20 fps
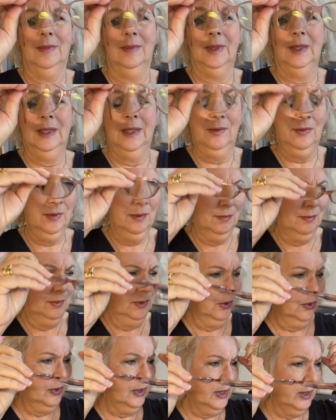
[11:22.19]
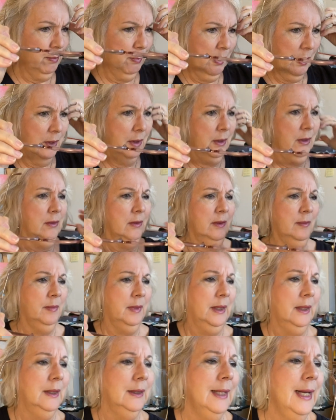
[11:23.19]
I have a dirty spot on my
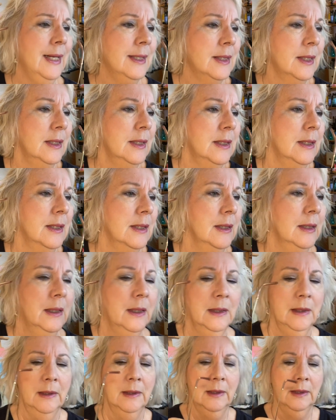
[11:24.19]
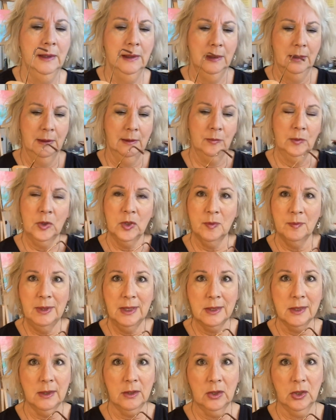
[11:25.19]
glasses, which
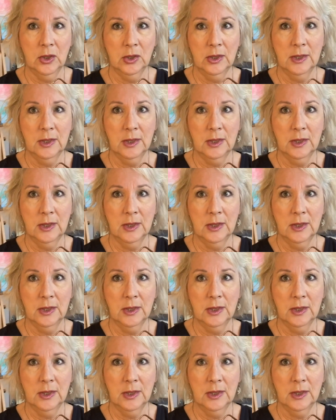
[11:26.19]
makes it hard to